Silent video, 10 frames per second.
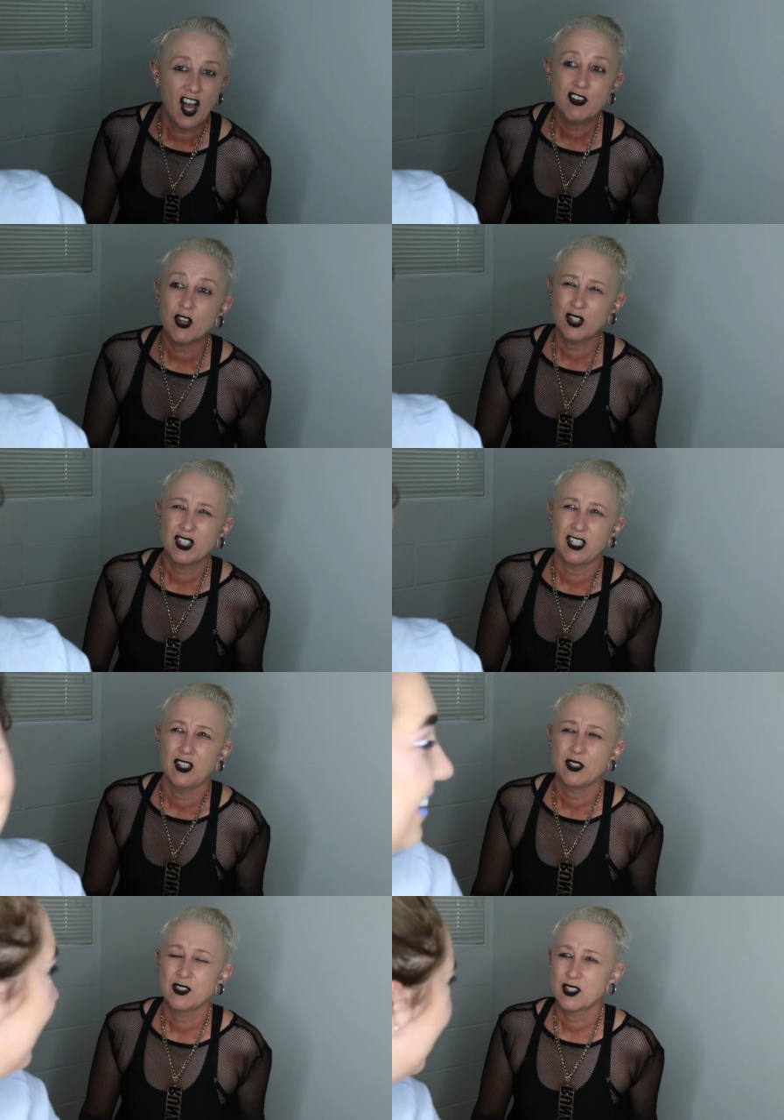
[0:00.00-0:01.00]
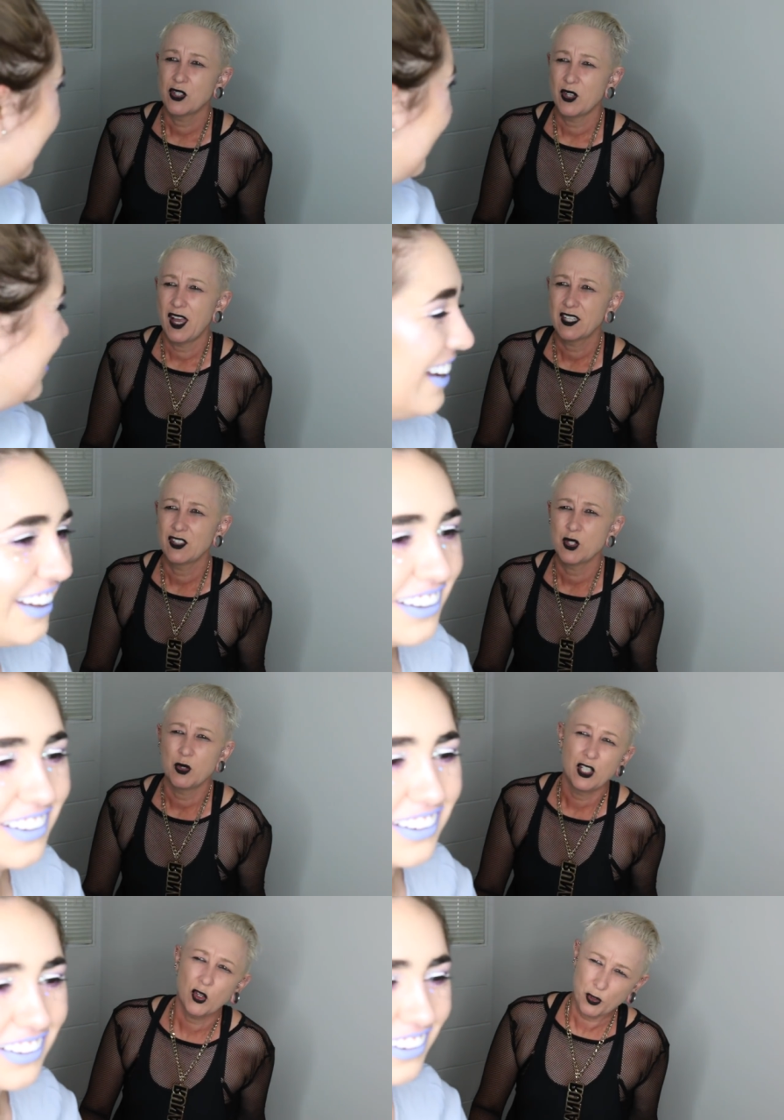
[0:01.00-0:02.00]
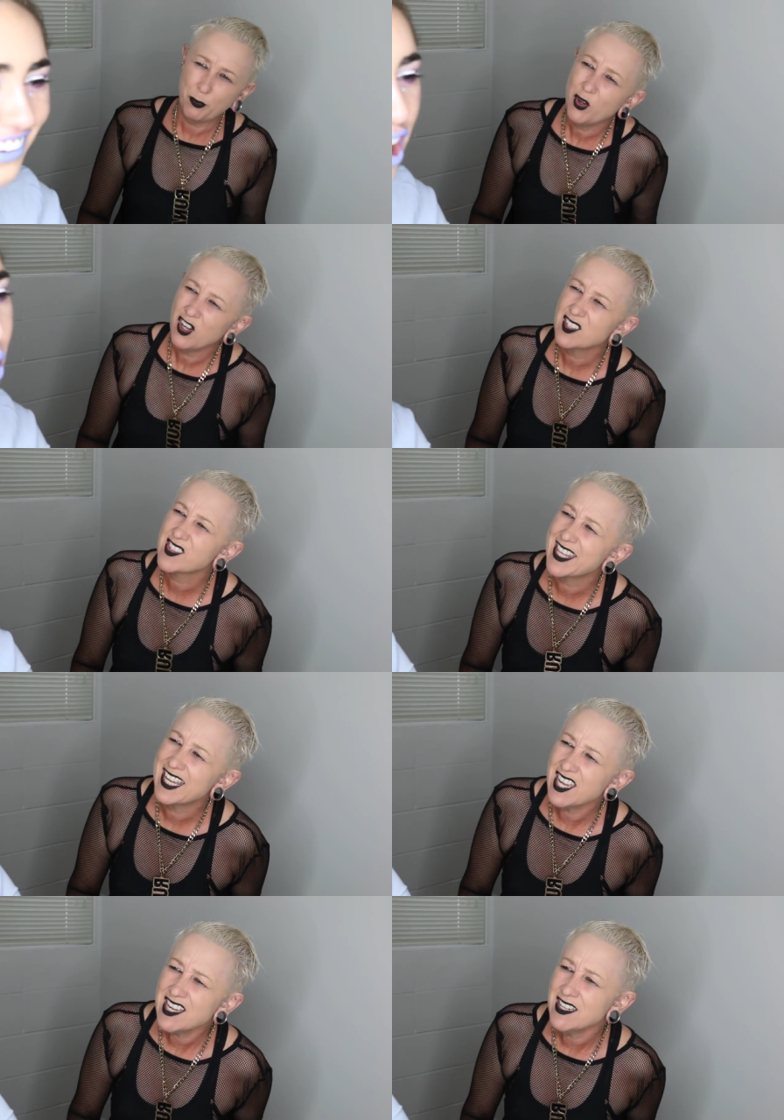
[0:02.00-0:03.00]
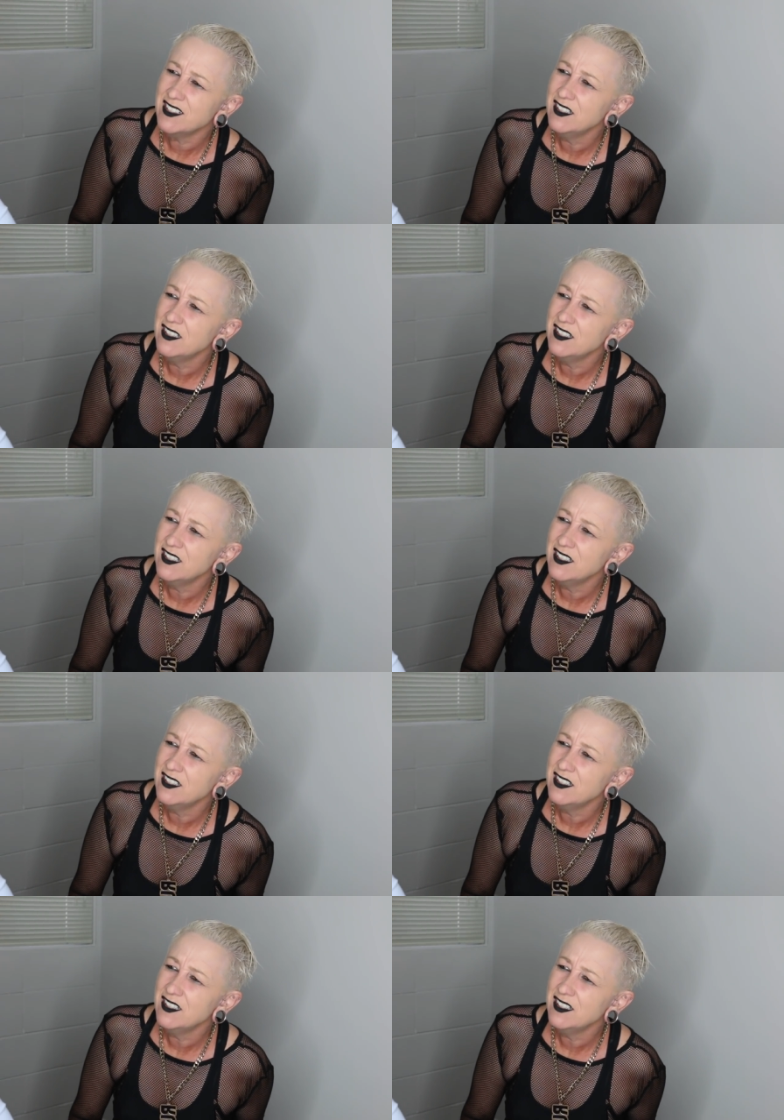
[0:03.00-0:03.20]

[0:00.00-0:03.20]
I've got good clothes too. I could do a lookbook. Oh, yeah. Thinking.